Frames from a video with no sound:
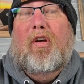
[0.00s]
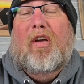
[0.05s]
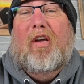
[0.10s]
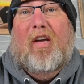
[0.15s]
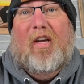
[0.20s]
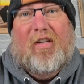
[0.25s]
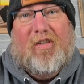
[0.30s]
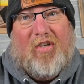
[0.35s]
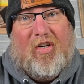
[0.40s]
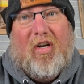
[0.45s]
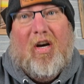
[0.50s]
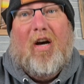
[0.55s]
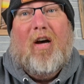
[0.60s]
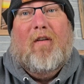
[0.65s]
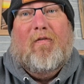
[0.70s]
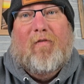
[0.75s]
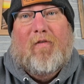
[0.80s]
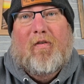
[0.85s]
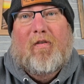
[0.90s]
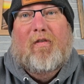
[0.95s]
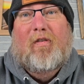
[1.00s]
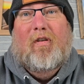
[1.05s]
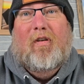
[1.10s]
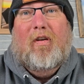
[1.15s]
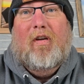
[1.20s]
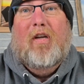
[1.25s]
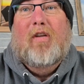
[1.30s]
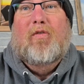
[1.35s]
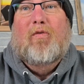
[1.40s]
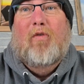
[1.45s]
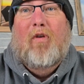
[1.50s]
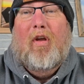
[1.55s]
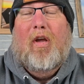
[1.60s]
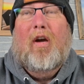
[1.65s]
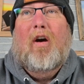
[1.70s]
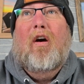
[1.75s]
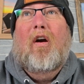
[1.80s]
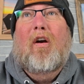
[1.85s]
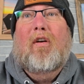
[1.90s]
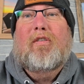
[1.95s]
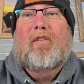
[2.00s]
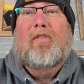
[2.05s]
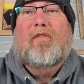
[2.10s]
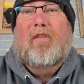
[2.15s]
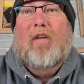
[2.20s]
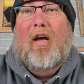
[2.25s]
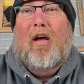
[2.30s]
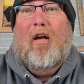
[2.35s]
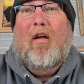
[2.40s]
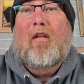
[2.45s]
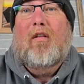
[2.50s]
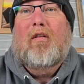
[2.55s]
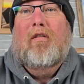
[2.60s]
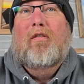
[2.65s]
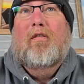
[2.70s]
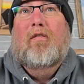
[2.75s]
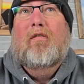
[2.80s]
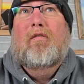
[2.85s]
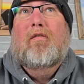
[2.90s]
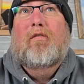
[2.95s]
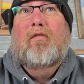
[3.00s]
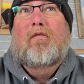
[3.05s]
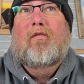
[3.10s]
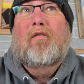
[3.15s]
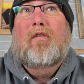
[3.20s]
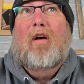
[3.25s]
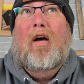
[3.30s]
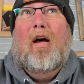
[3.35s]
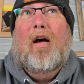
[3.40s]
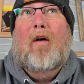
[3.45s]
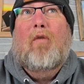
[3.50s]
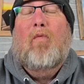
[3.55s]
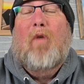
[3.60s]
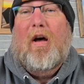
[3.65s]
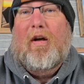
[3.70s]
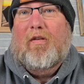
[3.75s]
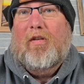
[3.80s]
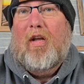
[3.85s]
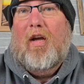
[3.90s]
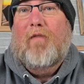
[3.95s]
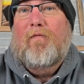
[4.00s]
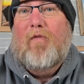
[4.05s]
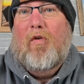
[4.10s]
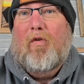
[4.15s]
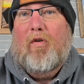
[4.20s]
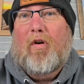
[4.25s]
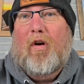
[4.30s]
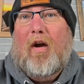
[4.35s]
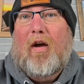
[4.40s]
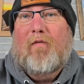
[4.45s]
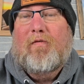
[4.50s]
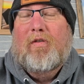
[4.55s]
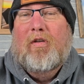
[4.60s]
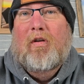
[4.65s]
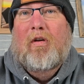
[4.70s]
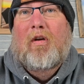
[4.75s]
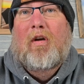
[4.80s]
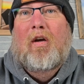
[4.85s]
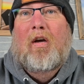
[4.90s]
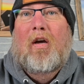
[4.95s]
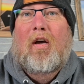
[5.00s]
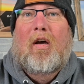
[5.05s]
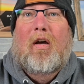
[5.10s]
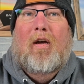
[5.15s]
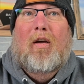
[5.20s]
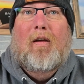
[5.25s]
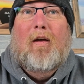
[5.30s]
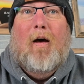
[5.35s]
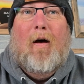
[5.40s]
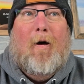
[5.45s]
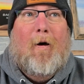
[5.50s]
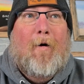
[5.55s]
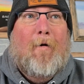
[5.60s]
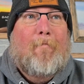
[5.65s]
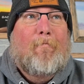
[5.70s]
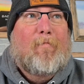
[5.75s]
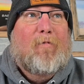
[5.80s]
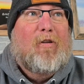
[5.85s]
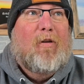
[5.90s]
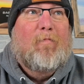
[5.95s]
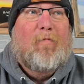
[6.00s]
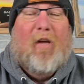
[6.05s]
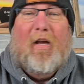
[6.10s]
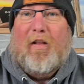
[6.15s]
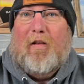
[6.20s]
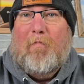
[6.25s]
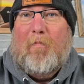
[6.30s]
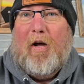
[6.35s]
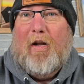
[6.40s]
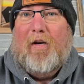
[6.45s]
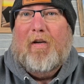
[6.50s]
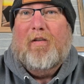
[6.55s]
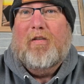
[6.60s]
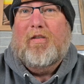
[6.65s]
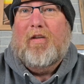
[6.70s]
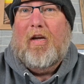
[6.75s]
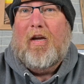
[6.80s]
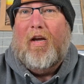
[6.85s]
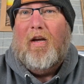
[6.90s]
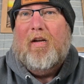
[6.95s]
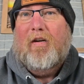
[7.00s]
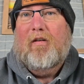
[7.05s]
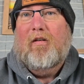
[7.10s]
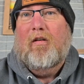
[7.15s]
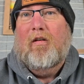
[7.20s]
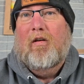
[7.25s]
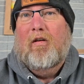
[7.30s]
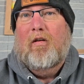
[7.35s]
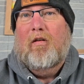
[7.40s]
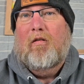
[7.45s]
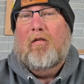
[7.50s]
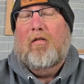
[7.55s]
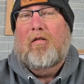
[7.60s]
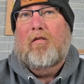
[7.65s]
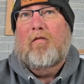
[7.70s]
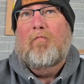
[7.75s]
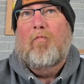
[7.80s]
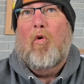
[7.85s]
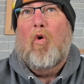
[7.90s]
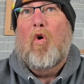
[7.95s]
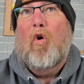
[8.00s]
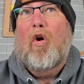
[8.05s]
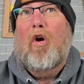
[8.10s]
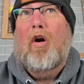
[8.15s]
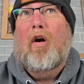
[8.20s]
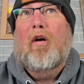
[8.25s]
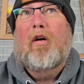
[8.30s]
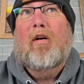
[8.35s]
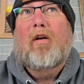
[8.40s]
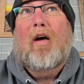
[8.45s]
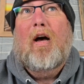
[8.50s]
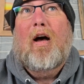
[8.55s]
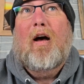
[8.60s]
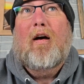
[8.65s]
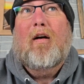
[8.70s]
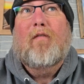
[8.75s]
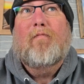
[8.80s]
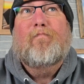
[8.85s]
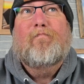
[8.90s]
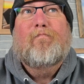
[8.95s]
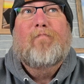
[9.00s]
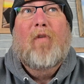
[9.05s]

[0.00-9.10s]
it's tough. It's really hard to sell wildlife photographs. Seems like the money's in more